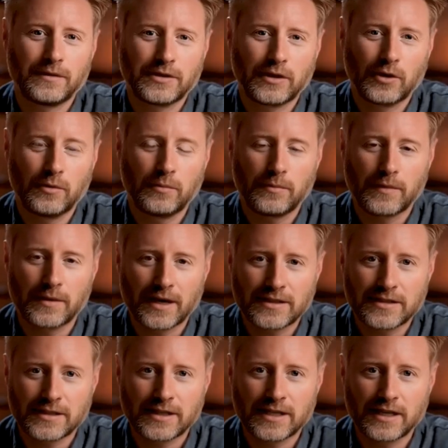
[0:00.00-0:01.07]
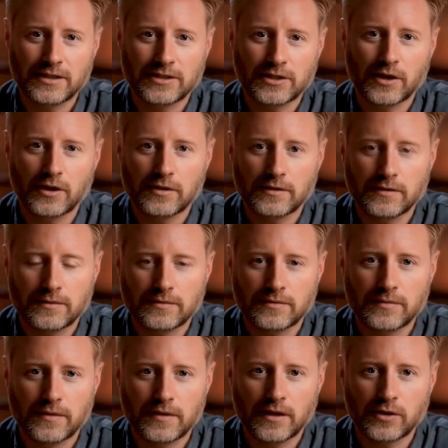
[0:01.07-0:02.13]
So that's the Kickstart.
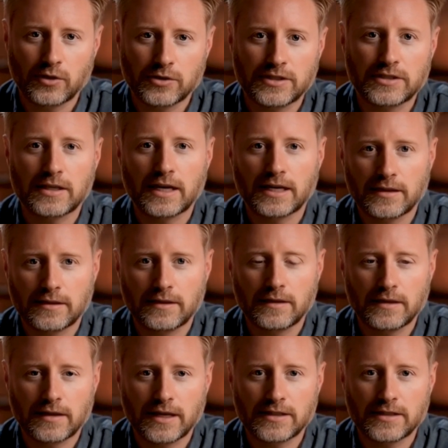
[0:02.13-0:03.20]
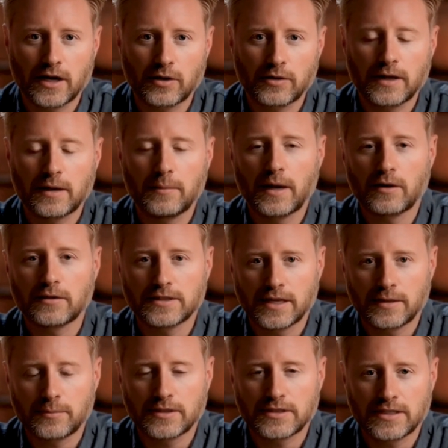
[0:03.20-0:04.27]
And honestly, it's only about
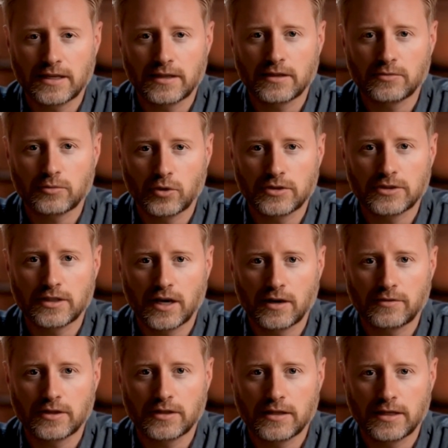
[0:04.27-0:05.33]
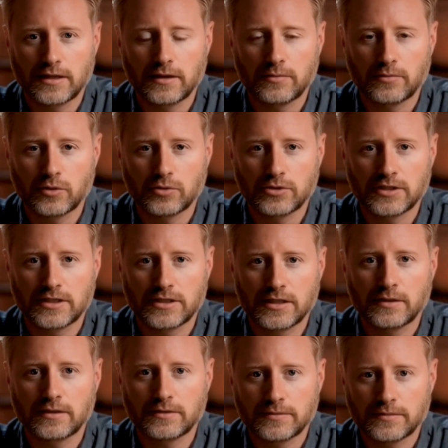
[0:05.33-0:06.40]
10% of what's covered in the full
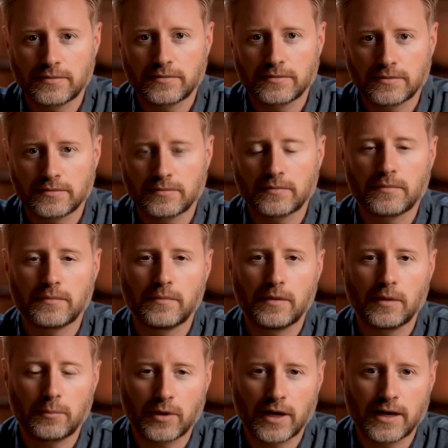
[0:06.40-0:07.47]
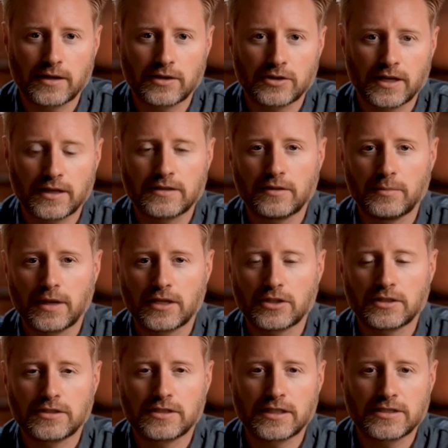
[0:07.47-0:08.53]
system. The brand
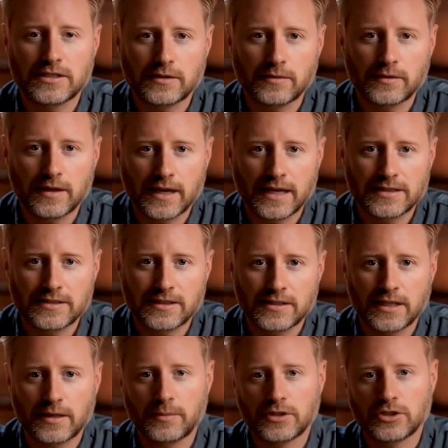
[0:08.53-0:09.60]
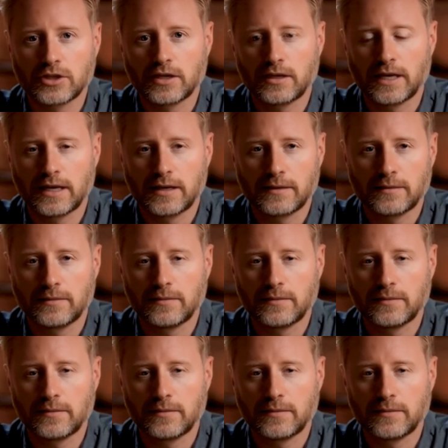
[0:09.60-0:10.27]
transformation system is the deeper journey.